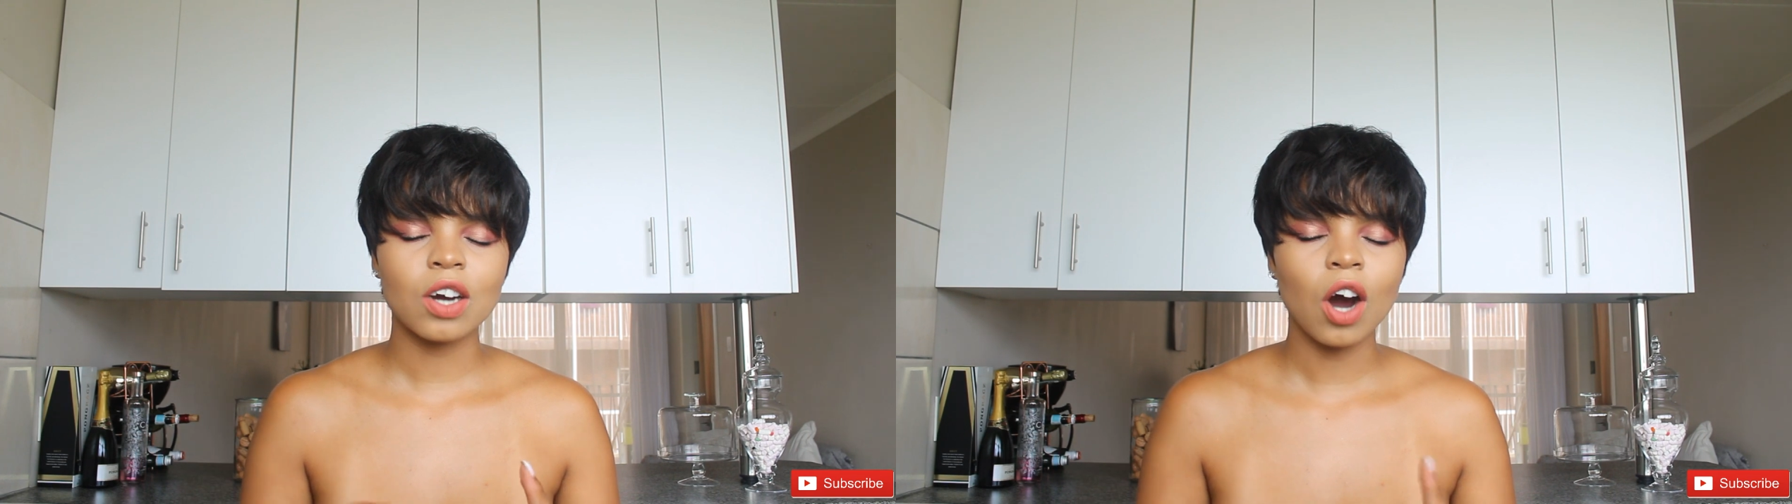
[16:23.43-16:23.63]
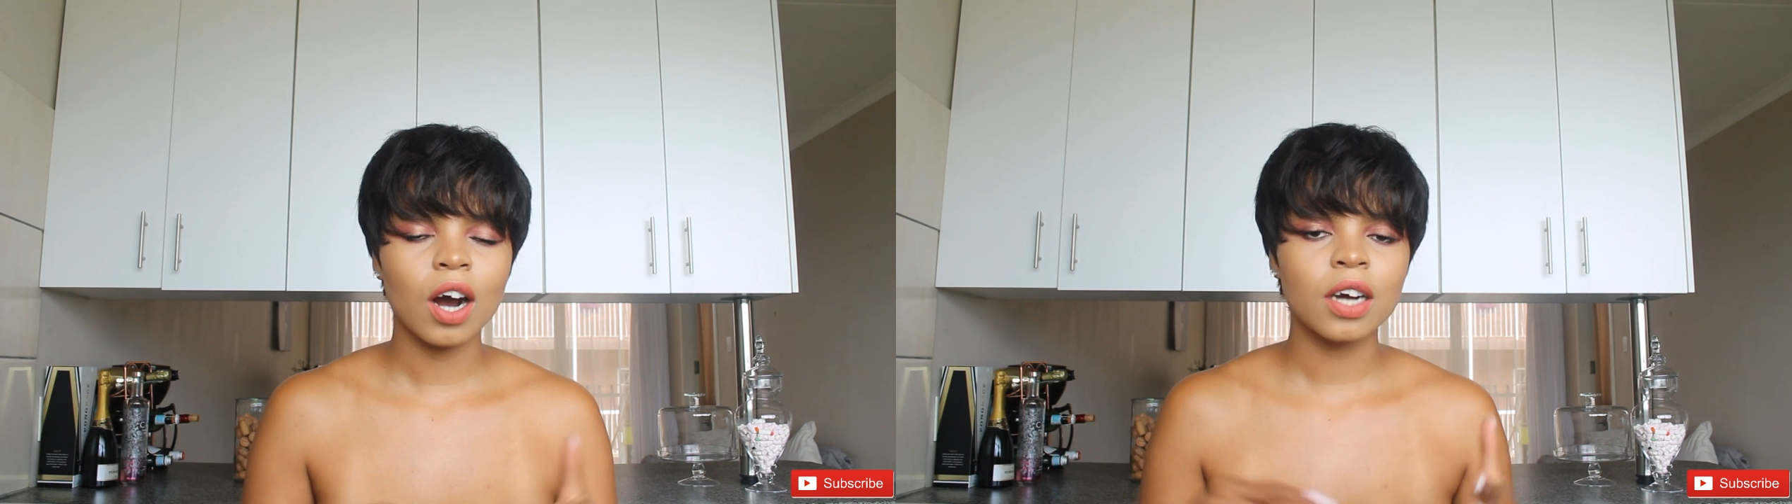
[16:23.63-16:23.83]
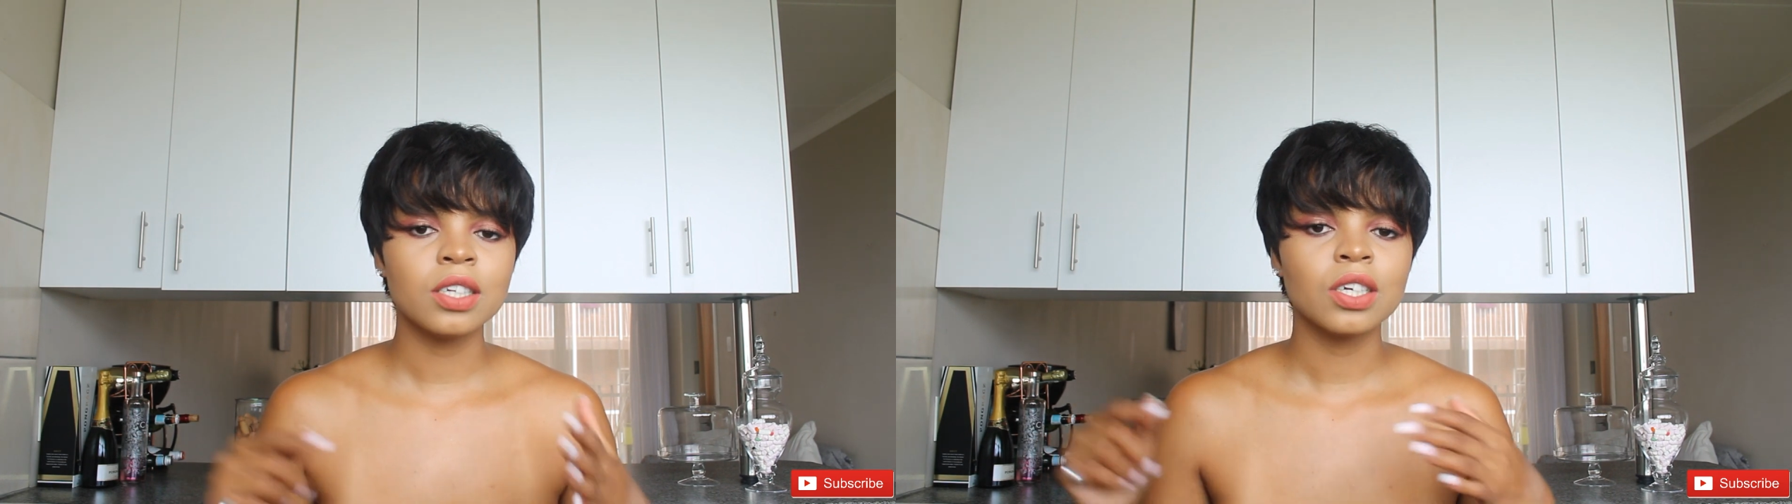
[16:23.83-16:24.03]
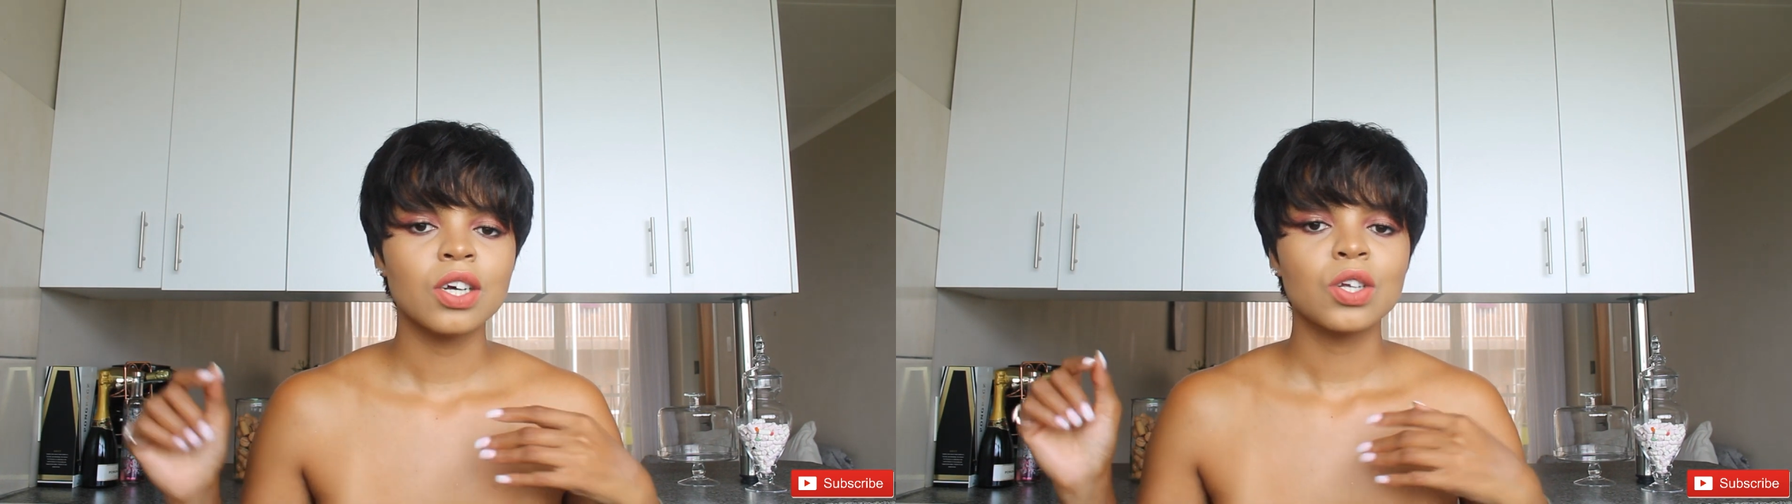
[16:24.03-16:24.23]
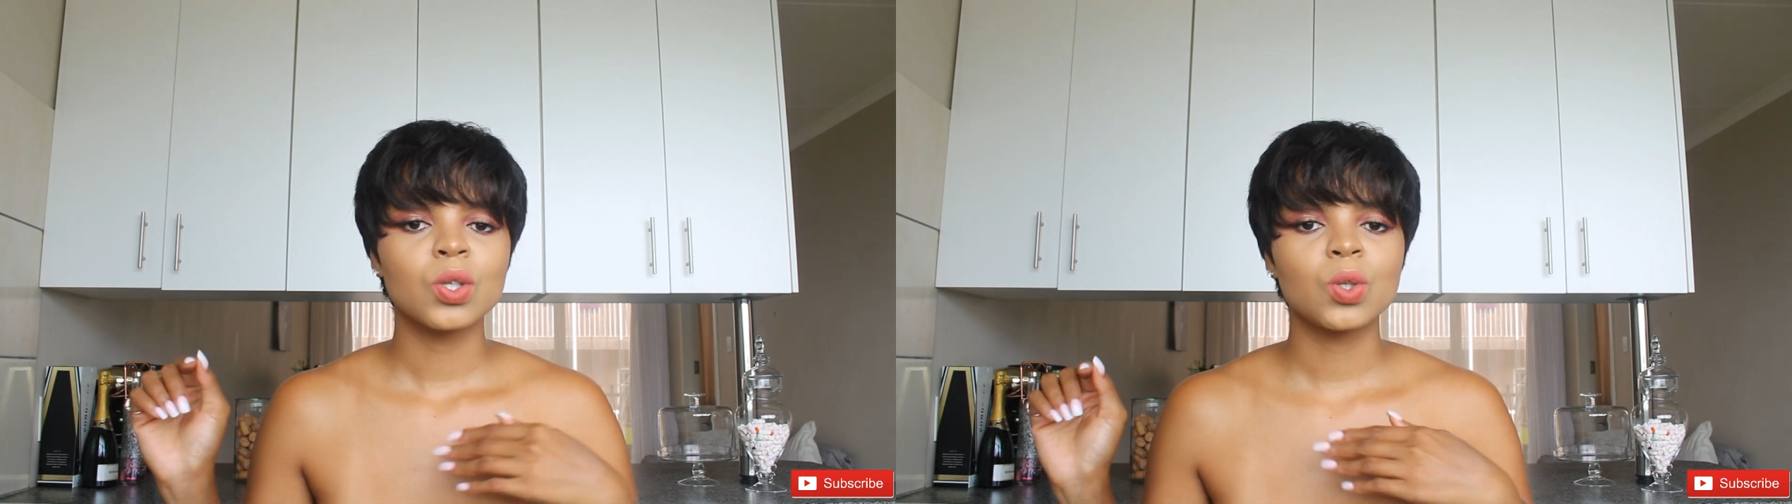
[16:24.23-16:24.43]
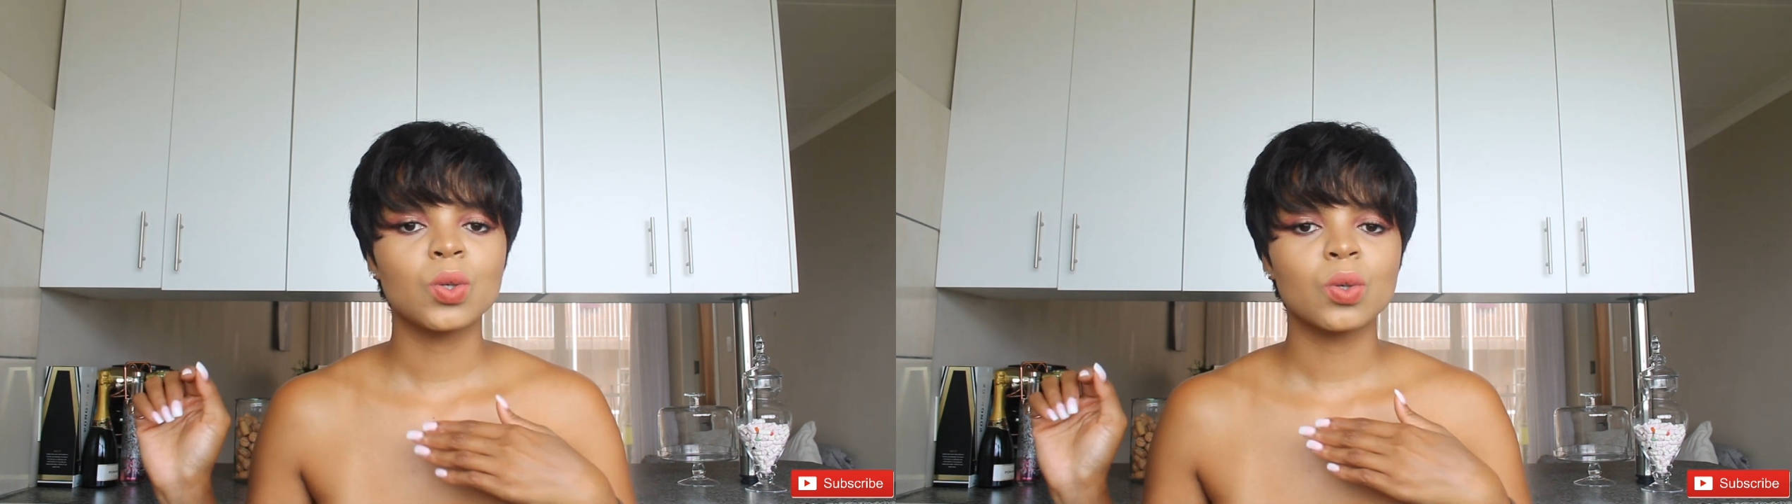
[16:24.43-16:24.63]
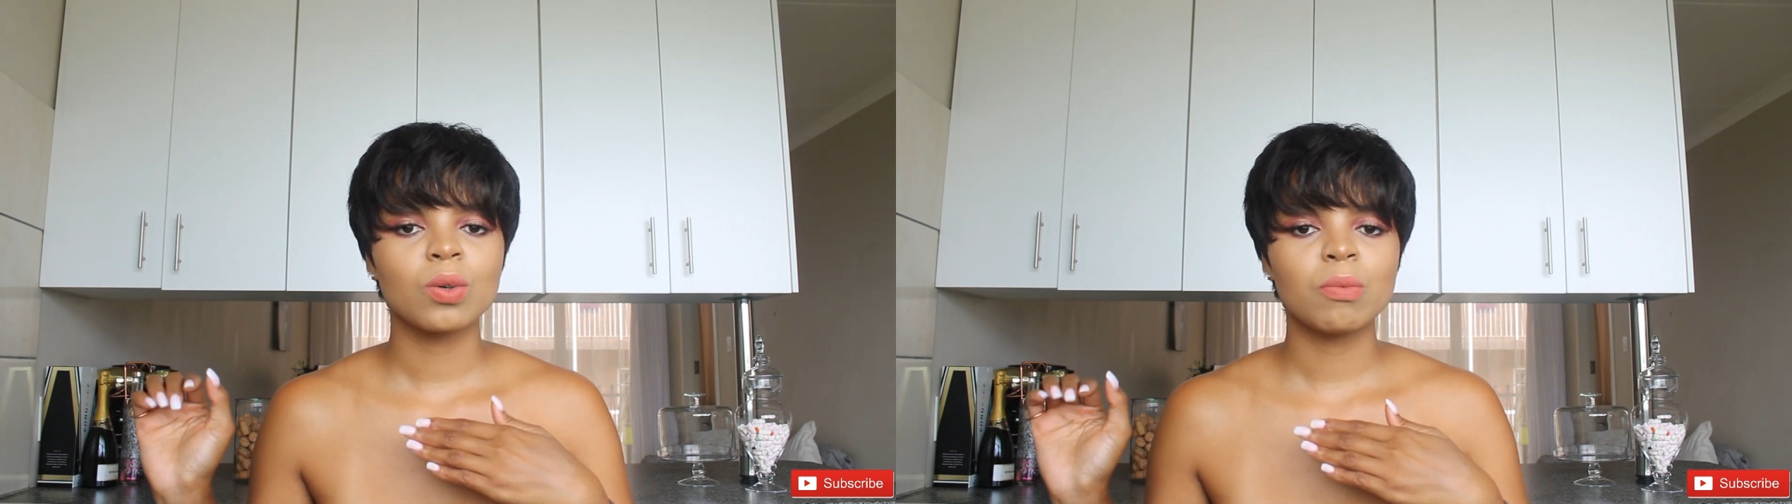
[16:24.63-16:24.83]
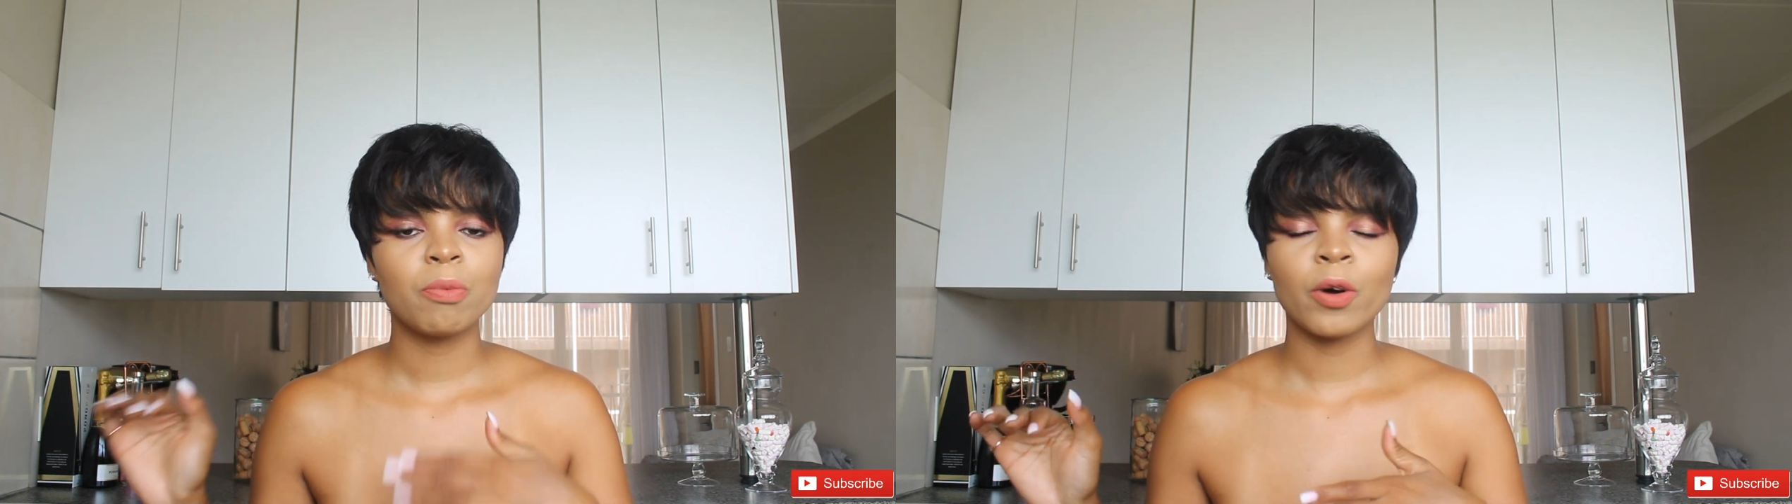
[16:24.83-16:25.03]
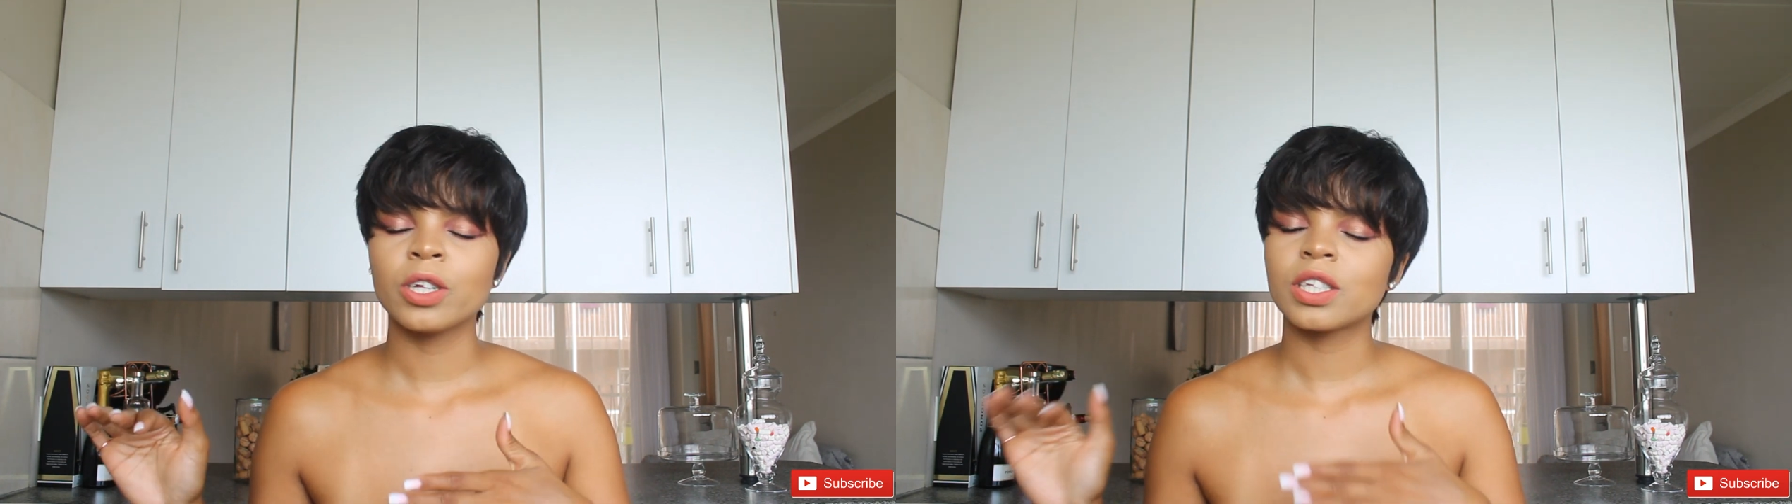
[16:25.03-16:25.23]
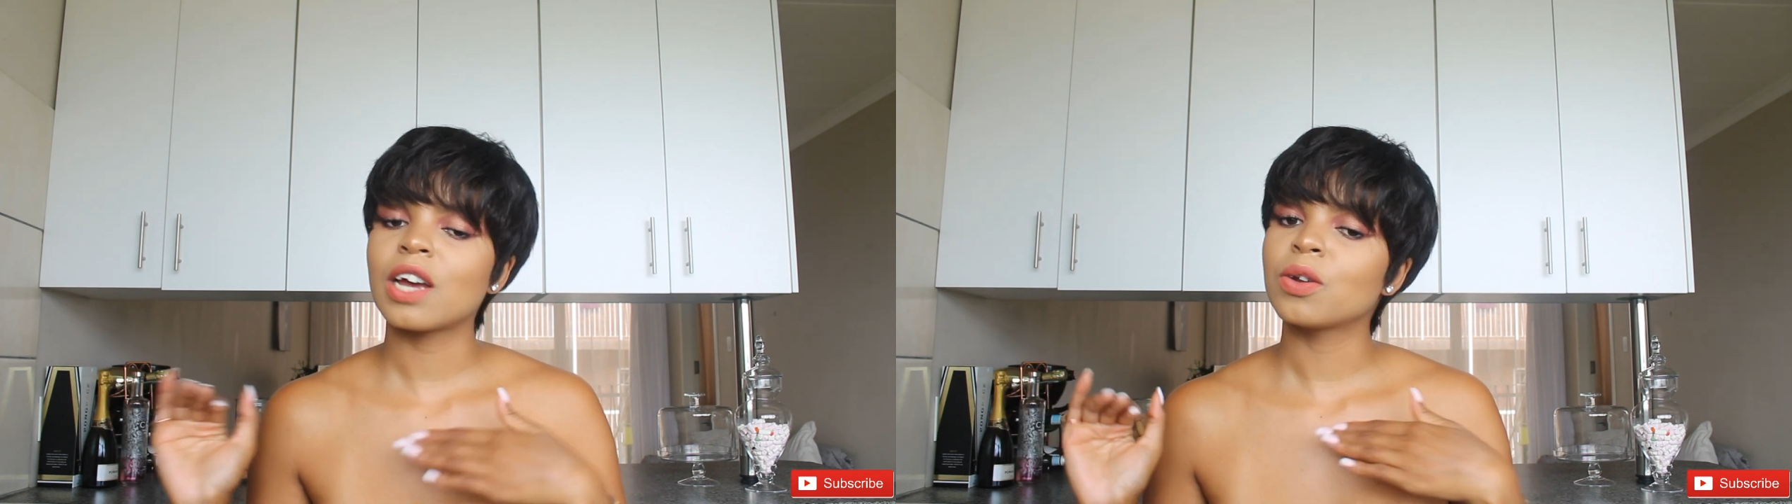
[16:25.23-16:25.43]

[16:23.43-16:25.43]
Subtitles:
card to Bolt.